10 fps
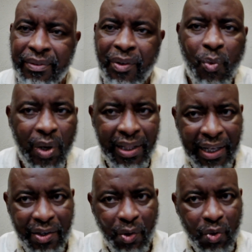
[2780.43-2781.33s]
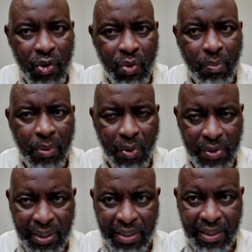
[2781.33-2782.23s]
When there are no due
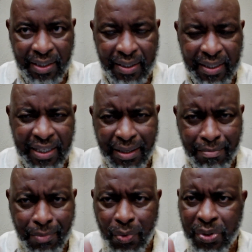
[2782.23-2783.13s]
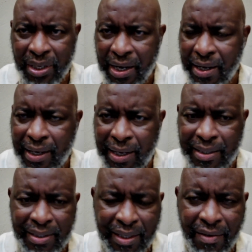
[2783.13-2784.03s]
processes and the Most High has
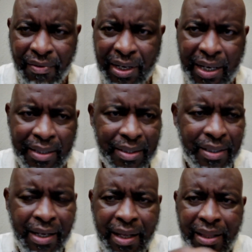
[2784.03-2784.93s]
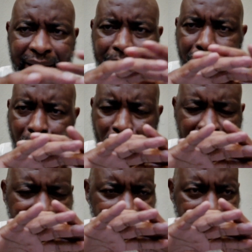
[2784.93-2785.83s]
given us the most
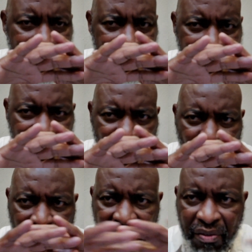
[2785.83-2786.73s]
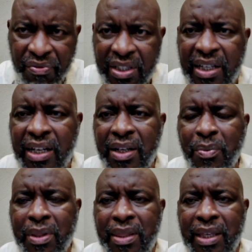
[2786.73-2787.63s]
righteous way of dealing with
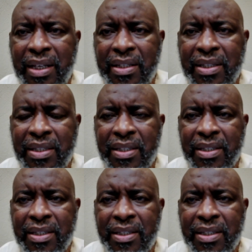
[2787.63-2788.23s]
things,